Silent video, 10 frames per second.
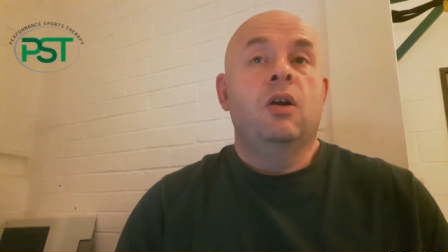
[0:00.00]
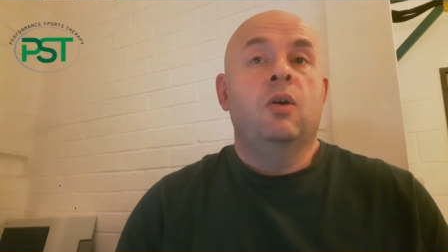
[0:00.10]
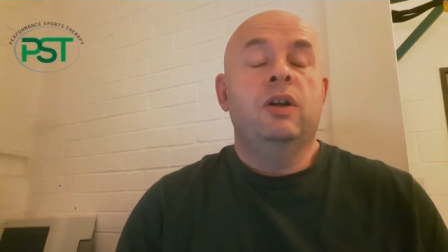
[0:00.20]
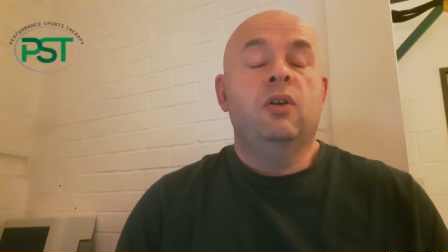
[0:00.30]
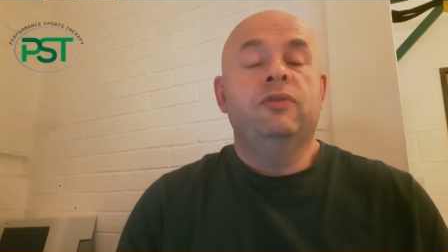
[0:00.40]

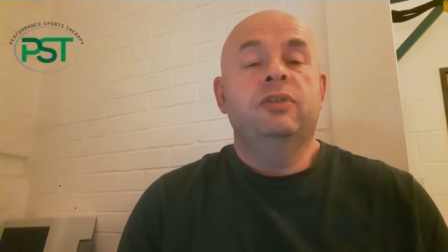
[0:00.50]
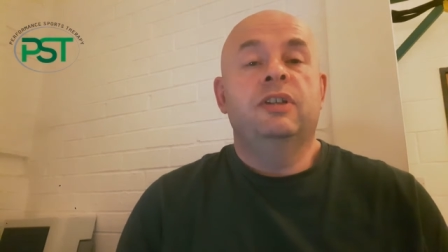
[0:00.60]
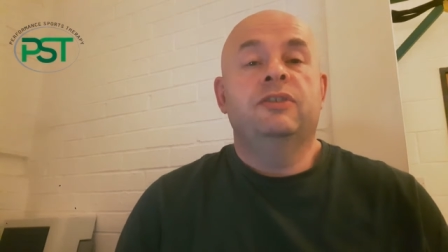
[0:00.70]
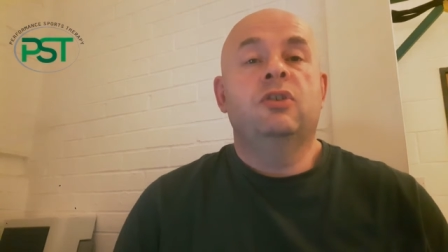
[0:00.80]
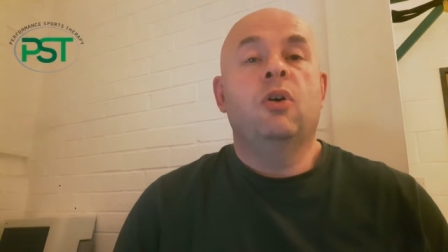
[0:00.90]
Quite often
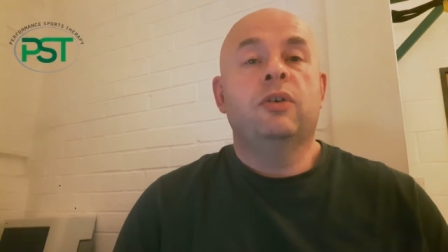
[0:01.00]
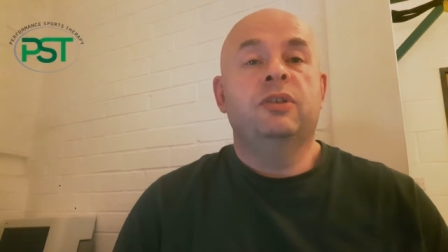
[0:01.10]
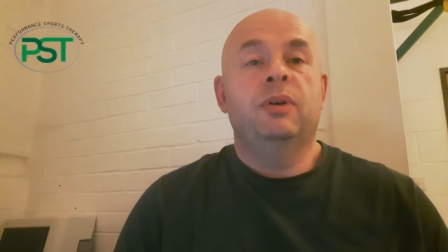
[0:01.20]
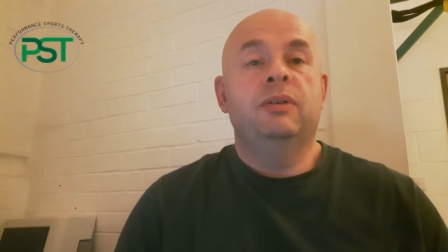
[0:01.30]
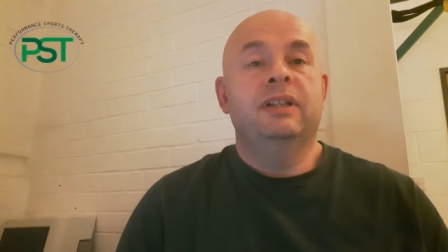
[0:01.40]
it's talked
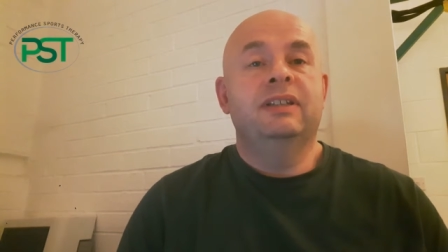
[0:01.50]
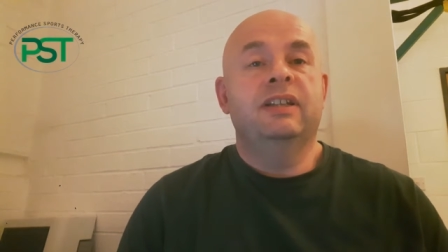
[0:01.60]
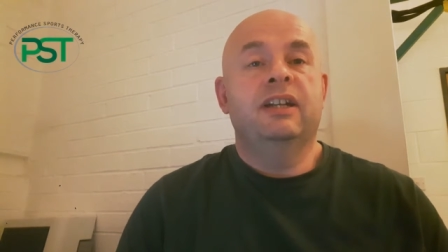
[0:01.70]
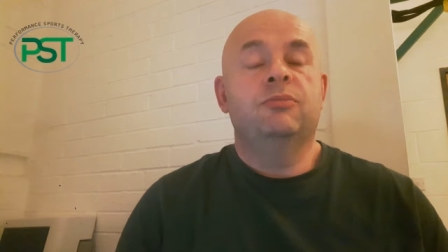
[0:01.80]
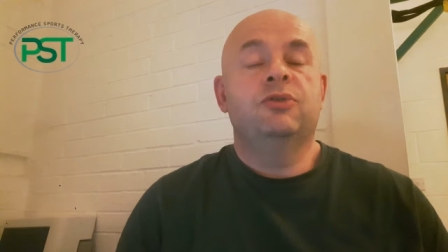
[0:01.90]
about in
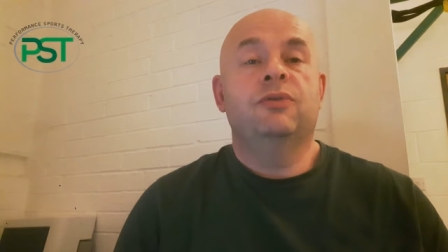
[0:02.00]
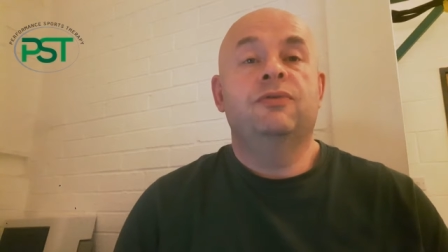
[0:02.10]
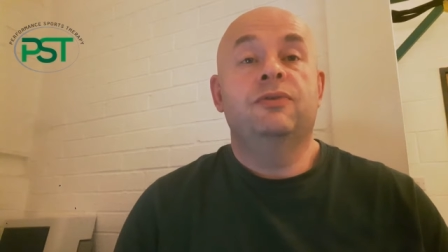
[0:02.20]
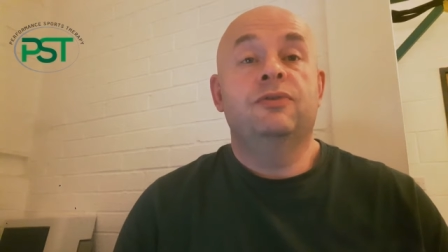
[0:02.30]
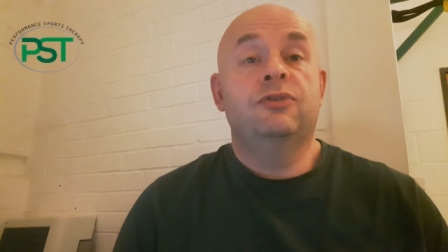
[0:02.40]
terms
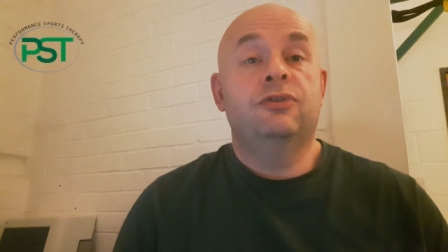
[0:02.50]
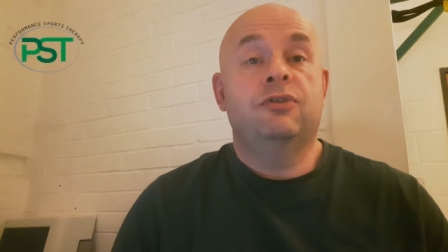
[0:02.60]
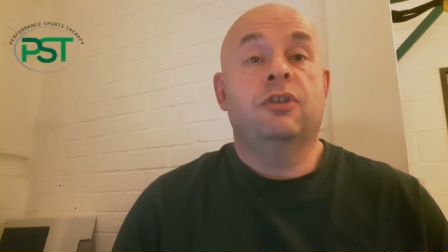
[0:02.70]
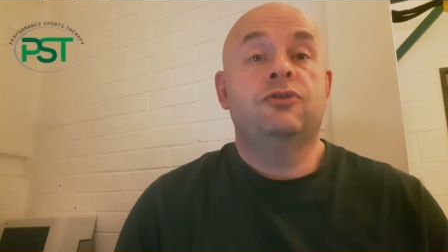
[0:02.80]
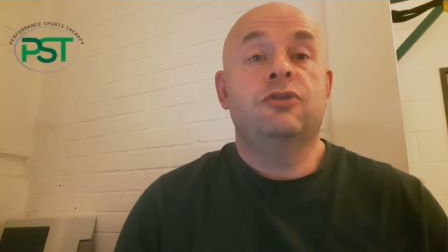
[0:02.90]
of
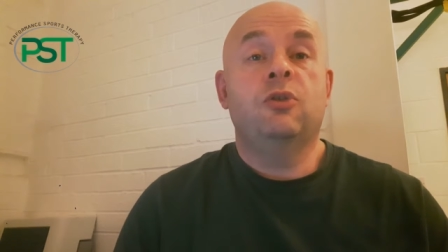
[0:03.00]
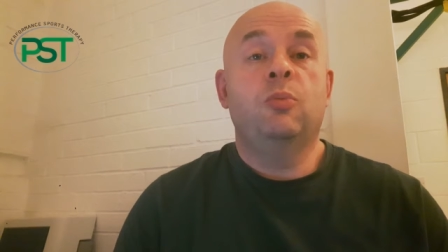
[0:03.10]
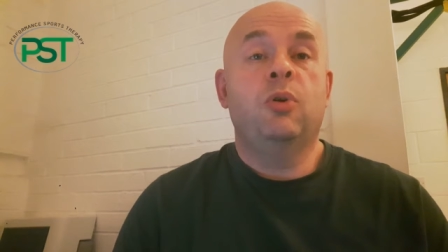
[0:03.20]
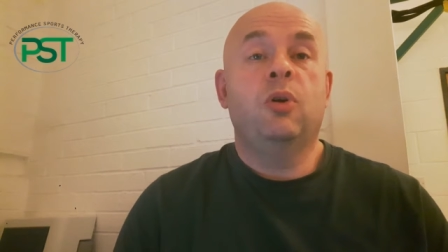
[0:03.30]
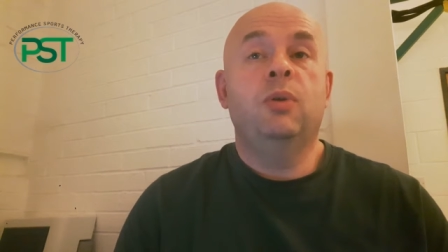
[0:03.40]
structural
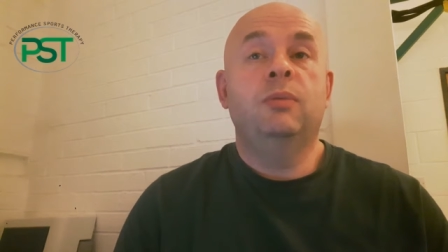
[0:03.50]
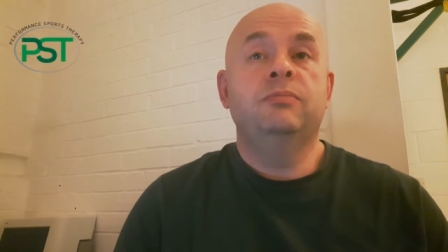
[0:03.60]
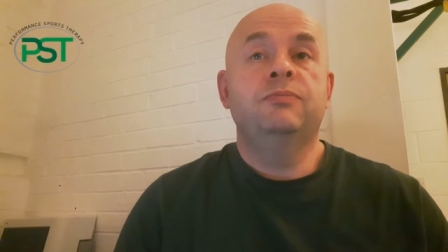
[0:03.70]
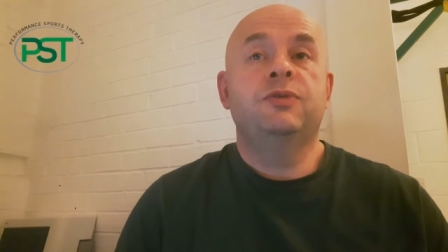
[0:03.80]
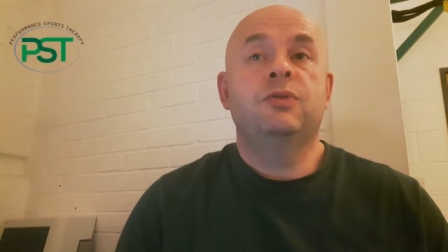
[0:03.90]

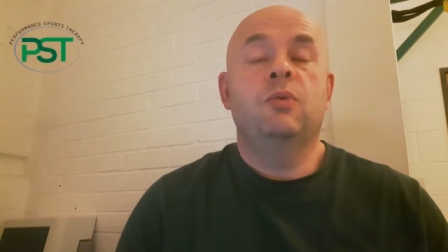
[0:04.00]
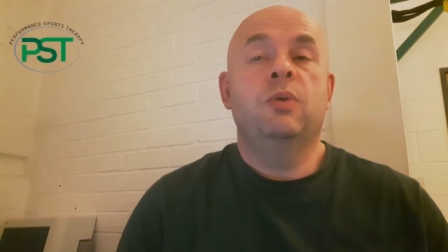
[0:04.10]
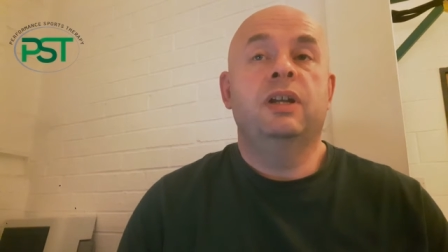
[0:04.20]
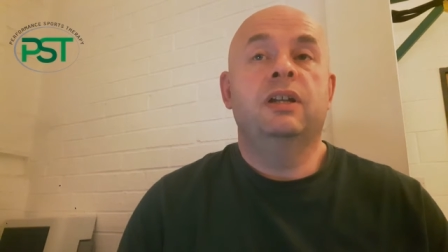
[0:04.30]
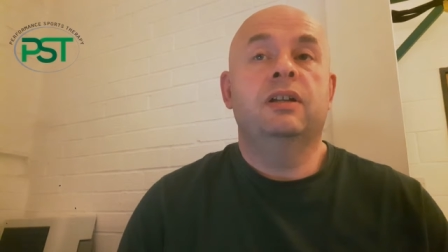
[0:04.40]
problems
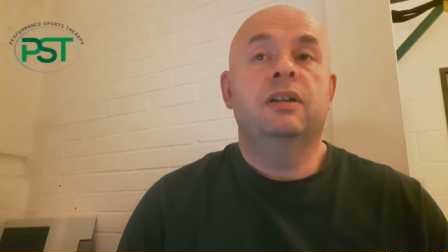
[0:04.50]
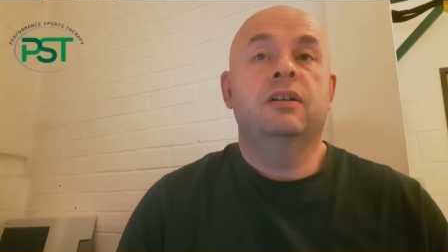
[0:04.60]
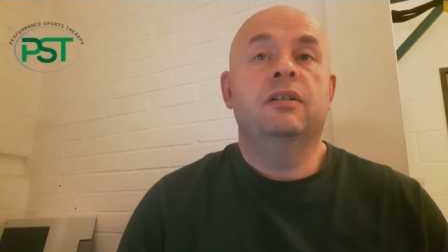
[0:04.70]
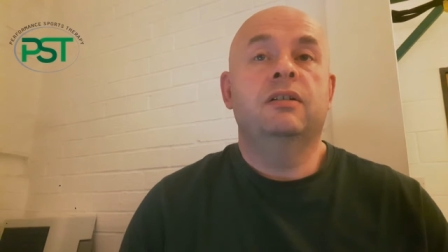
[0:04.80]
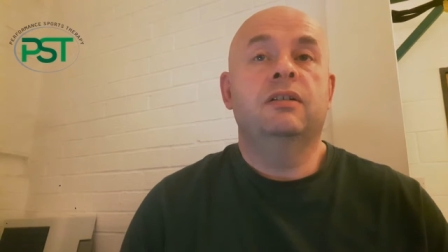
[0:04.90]
where